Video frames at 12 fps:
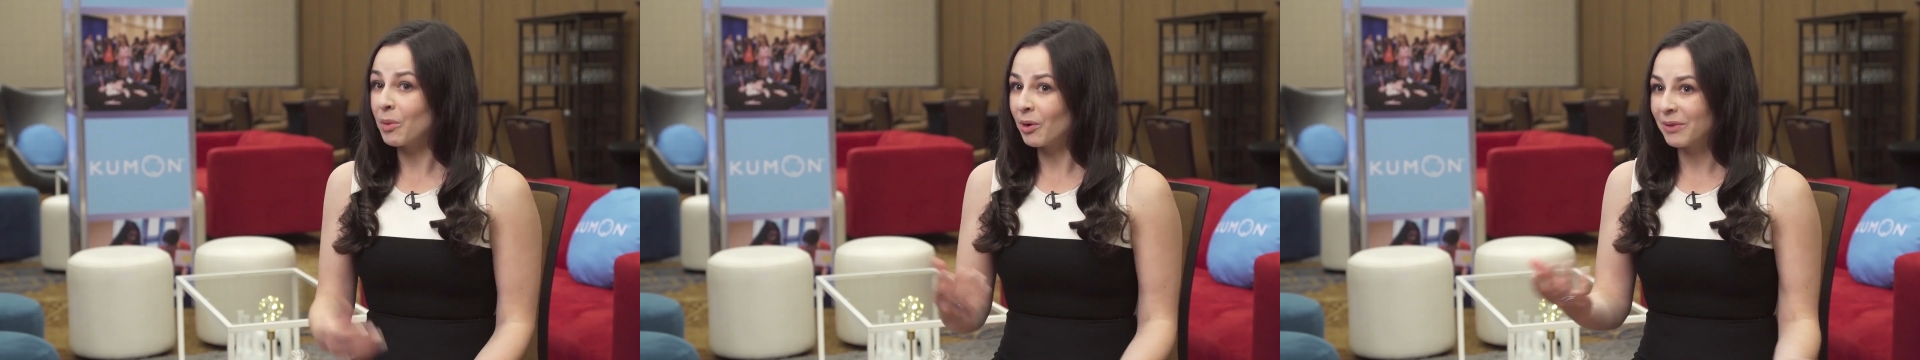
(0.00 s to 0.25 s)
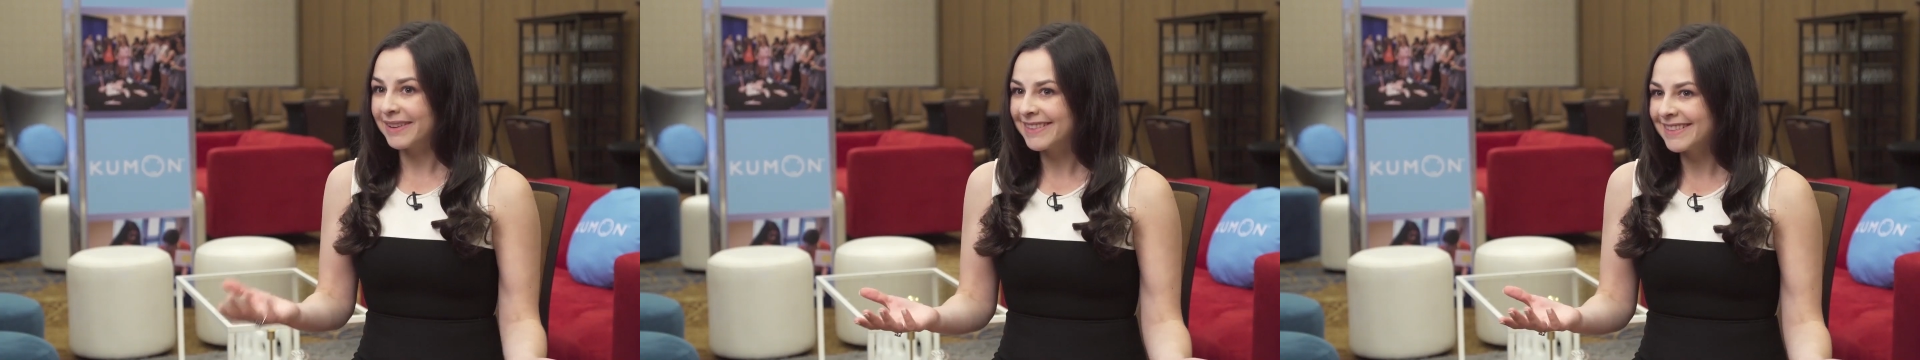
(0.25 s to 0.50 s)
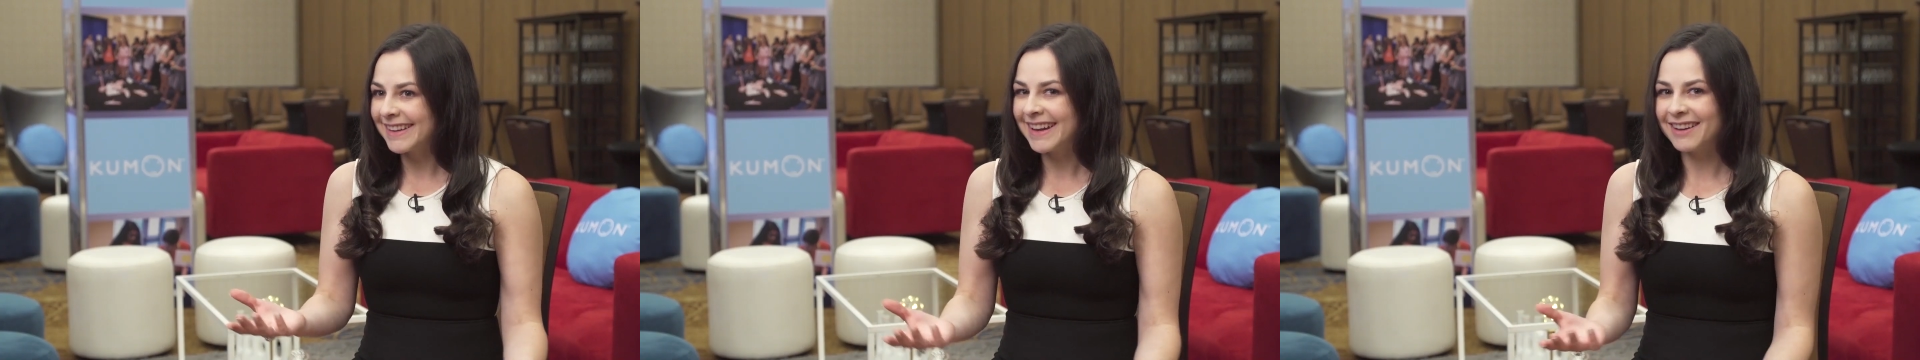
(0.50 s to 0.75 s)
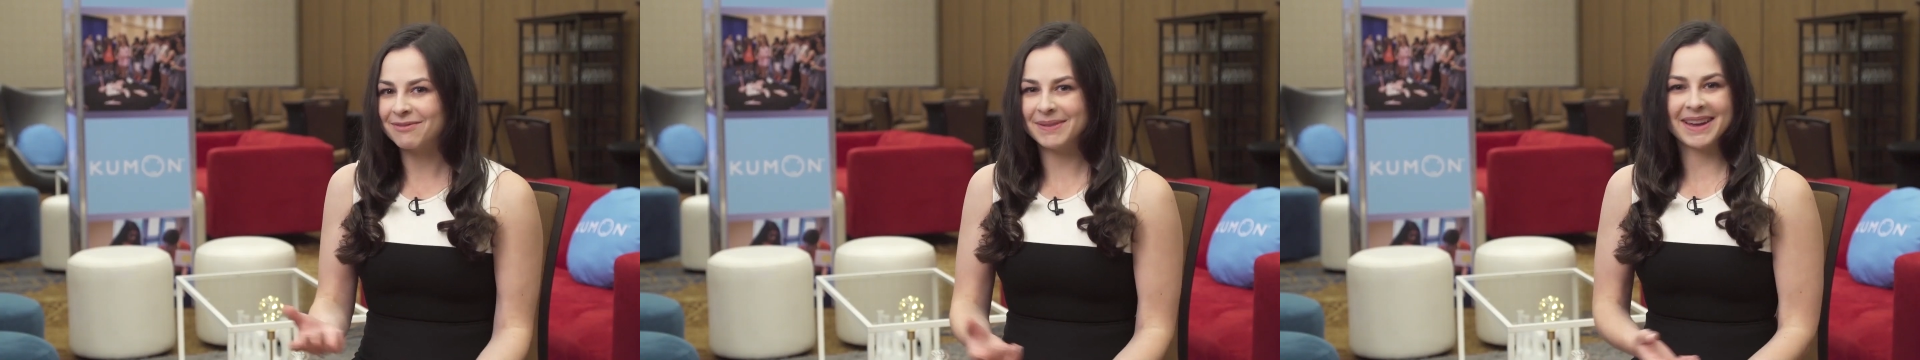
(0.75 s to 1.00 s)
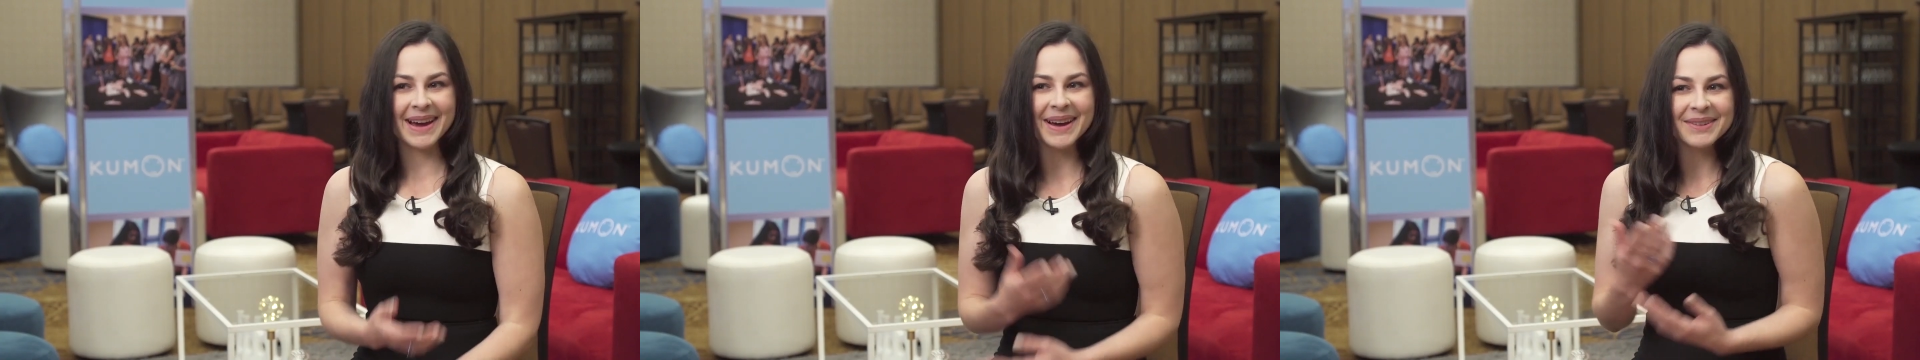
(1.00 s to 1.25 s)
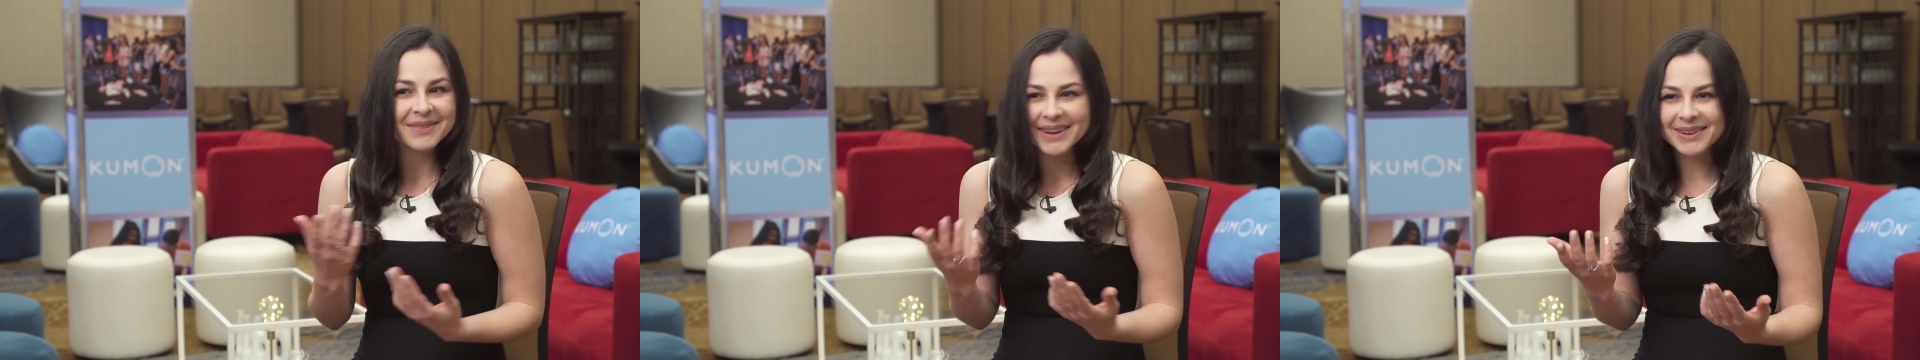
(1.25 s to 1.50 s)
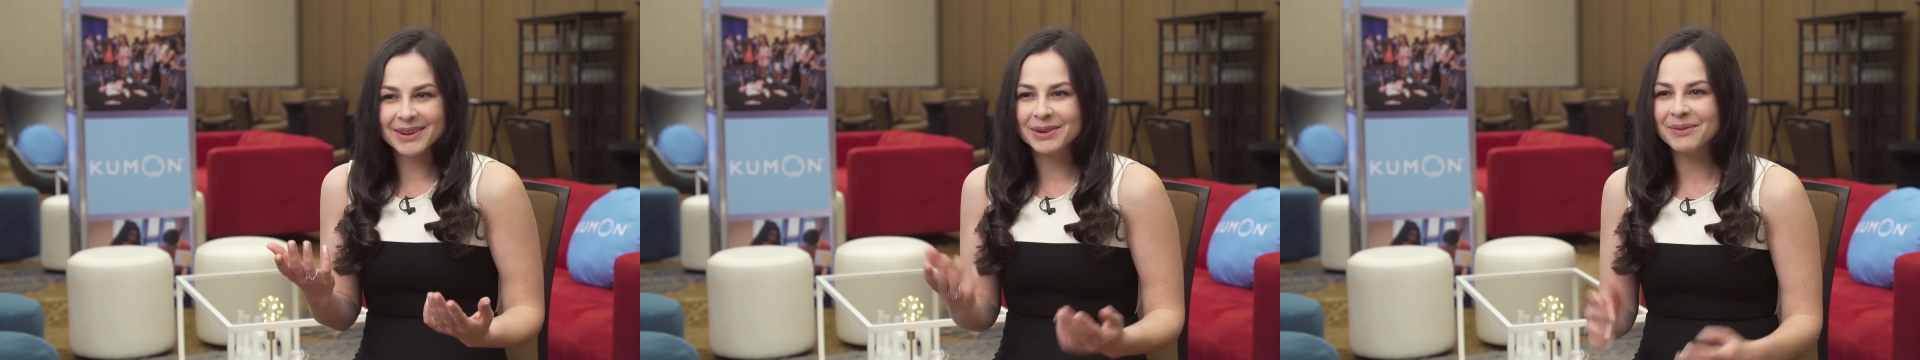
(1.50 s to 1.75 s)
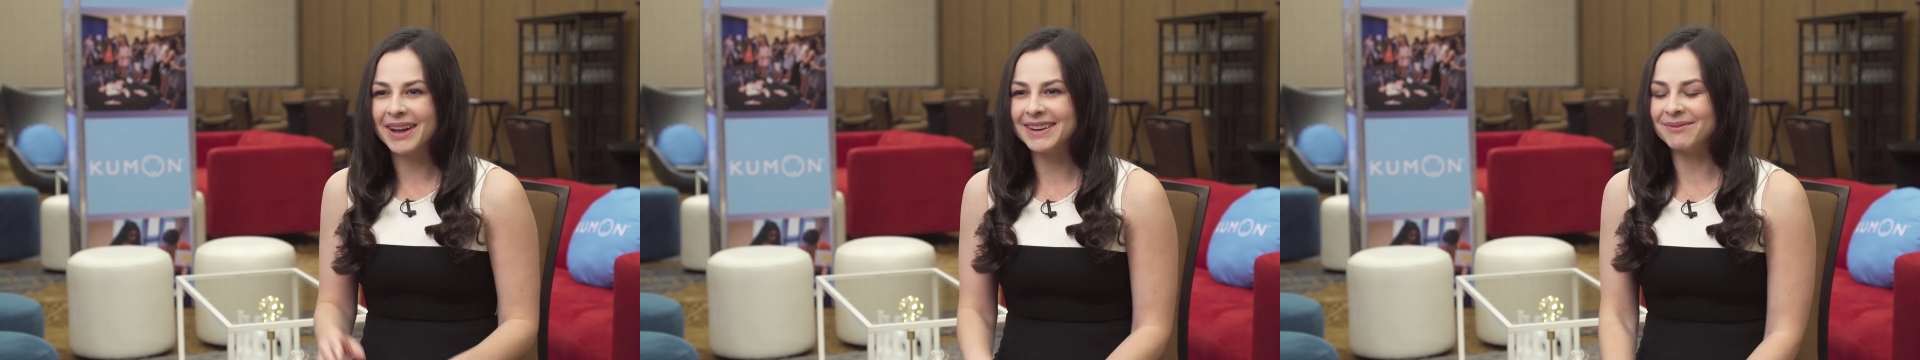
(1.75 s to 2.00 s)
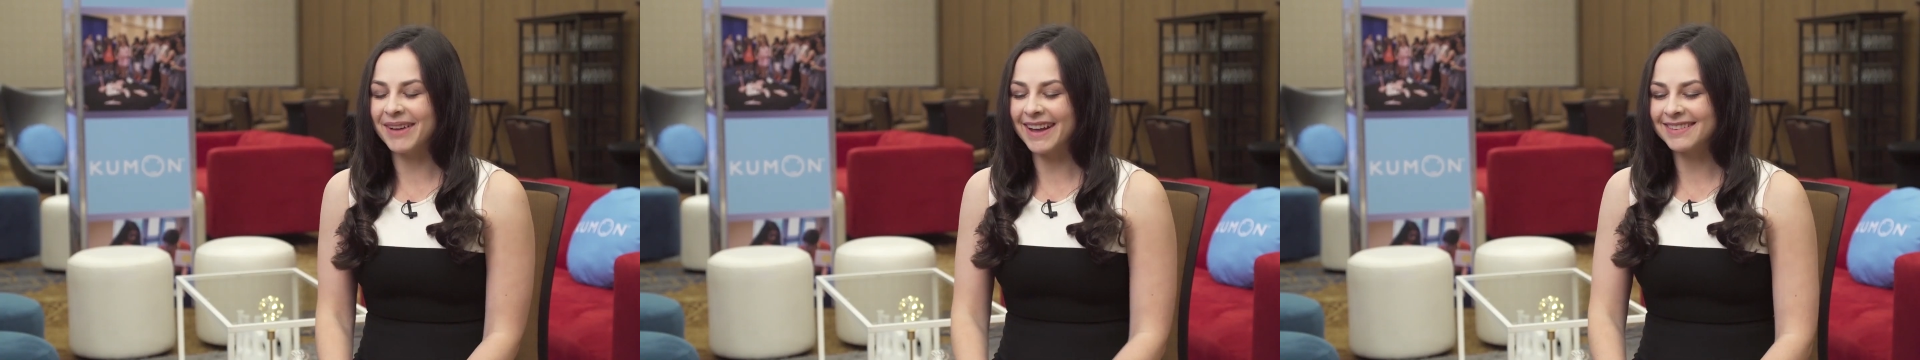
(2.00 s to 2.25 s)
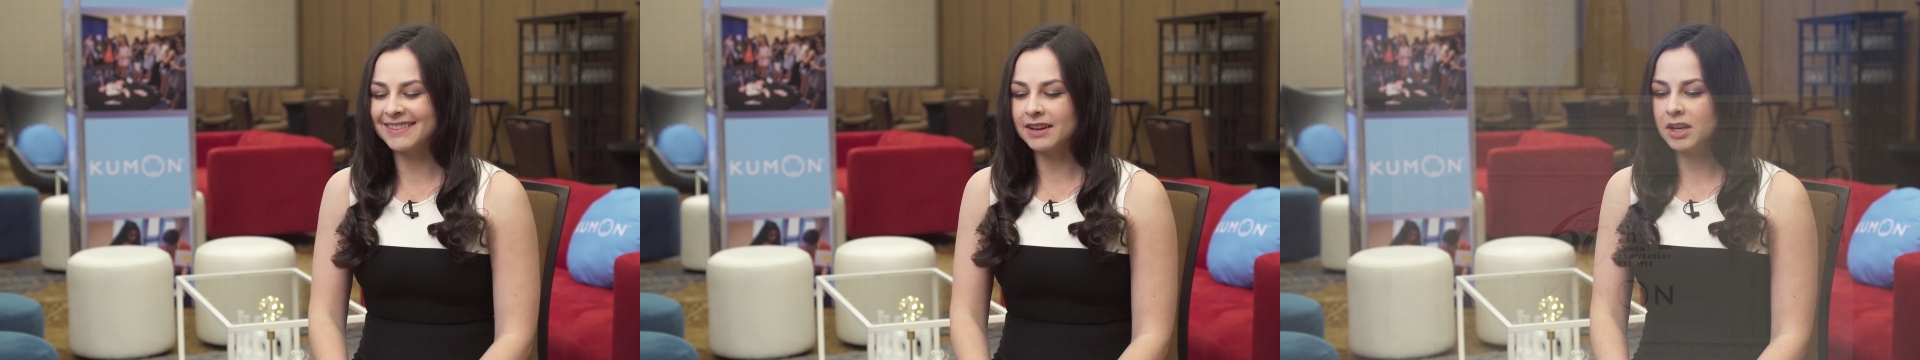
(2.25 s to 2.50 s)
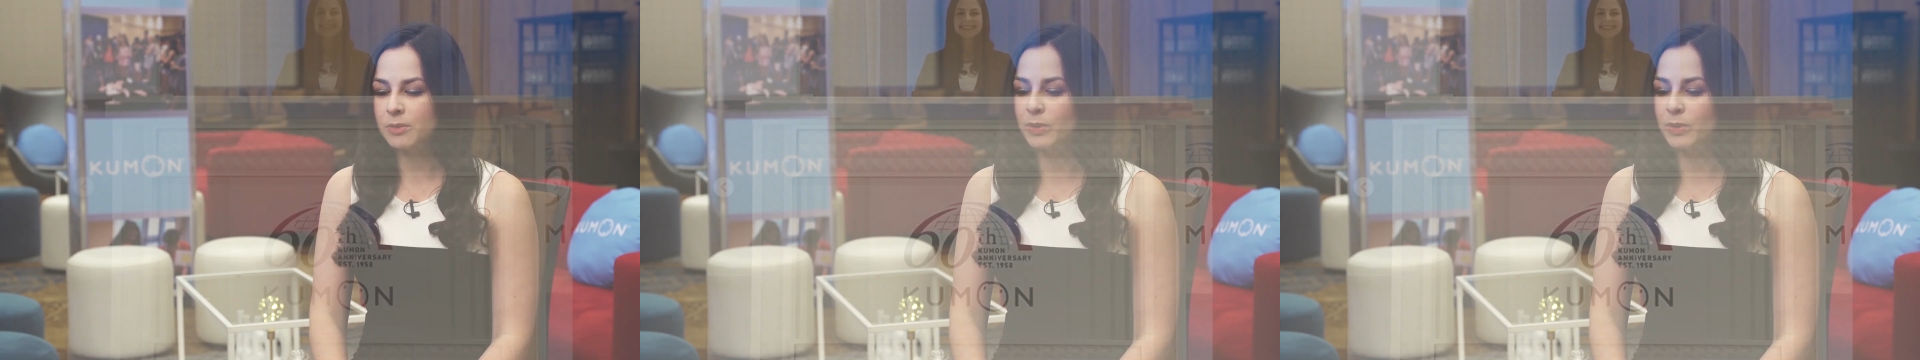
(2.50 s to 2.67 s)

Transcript: More recently, I've become a Kumon ambassador,